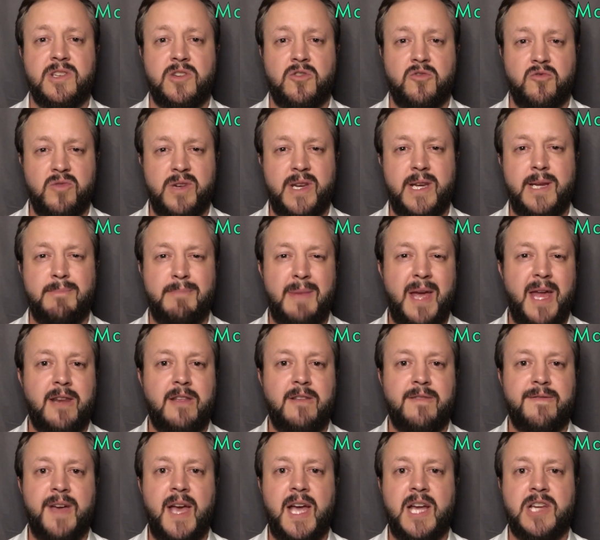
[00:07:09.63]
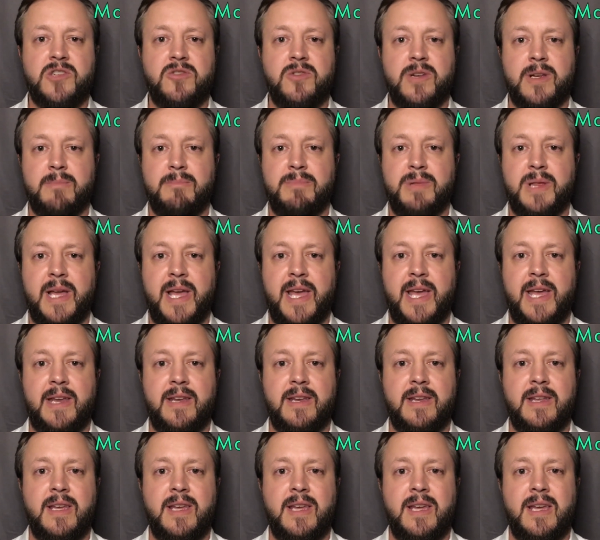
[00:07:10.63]
Green Manufacturing
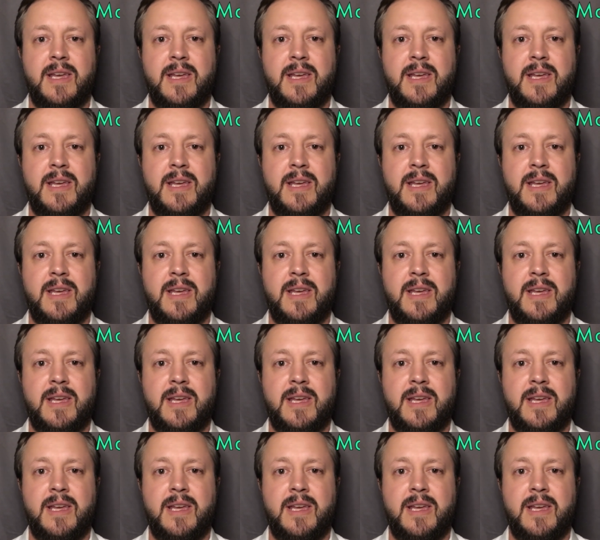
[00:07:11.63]
Plan